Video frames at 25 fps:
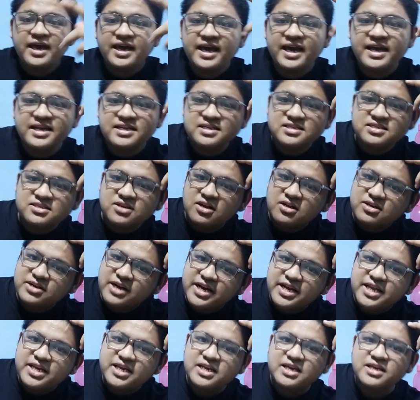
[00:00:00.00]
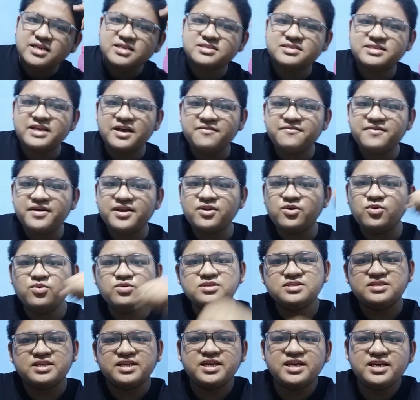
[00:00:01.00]
Hey guys, it's already
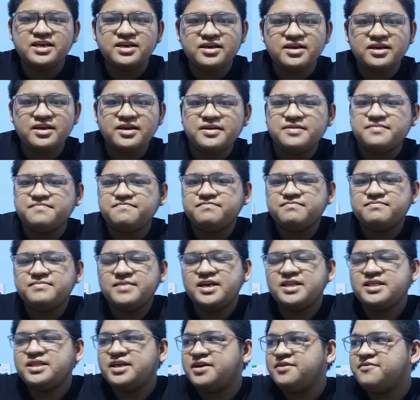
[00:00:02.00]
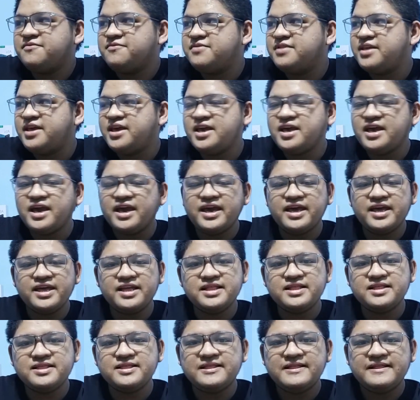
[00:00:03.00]
7:03 in the evening
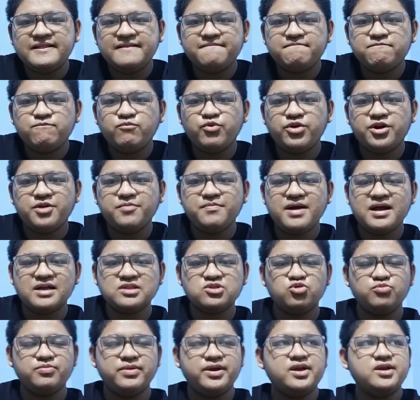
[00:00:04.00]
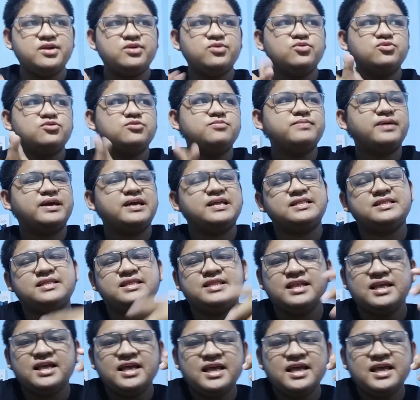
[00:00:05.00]
and we're back to my room and